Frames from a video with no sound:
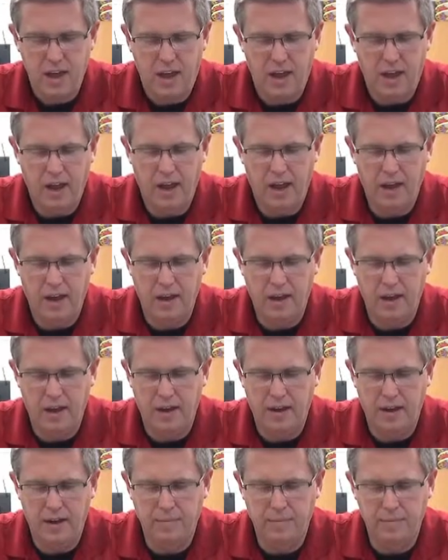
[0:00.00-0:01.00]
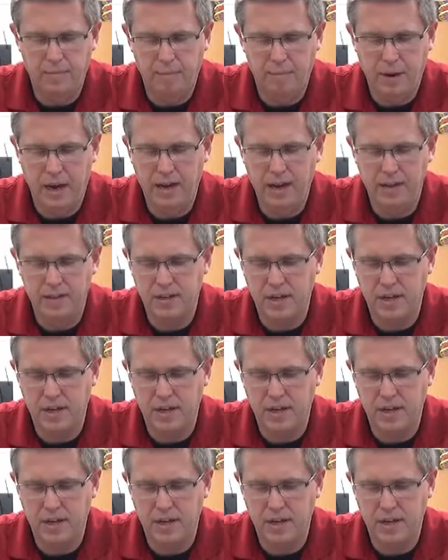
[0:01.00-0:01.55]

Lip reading: And mine is